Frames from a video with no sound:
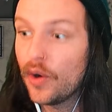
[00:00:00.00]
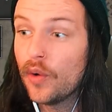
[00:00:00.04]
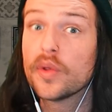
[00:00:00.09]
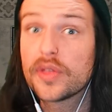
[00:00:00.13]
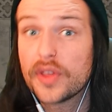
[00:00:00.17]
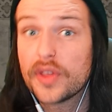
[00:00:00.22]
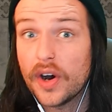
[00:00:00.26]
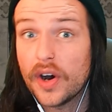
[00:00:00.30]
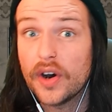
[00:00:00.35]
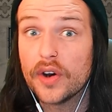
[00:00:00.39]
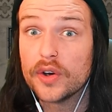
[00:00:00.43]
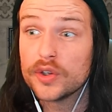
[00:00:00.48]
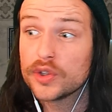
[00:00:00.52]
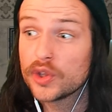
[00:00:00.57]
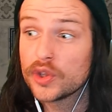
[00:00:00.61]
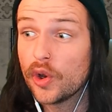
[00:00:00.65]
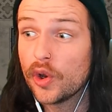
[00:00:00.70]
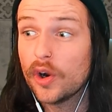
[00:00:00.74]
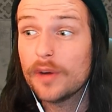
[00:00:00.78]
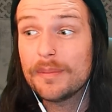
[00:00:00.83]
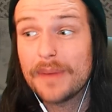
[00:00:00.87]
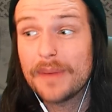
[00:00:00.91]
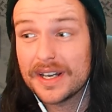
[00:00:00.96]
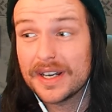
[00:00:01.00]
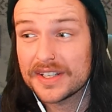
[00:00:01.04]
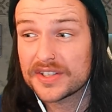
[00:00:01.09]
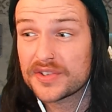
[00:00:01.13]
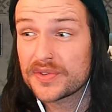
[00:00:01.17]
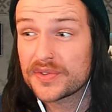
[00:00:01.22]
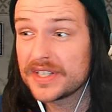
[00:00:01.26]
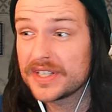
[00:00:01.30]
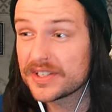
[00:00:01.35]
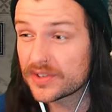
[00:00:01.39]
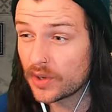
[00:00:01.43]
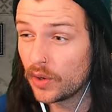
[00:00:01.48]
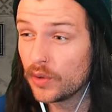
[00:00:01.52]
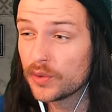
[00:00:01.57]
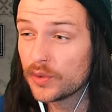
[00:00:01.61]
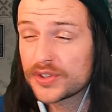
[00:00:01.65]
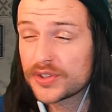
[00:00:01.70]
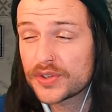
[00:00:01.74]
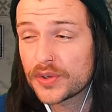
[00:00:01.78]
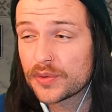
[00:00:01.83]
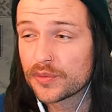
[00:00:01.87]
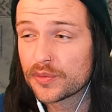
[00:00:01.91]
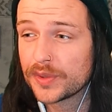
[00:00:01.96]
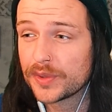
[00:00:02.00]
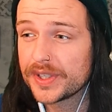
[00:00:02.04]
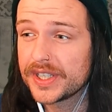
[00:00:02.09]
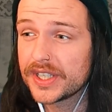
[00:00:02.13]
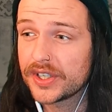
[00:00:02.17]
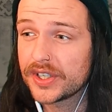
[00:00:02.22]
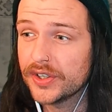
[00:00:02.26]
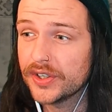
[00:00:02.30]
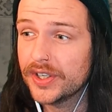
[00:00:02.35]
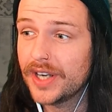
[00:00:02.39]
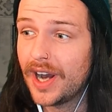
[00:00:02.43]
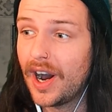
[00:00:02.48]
Although Lore Mastery is also really good.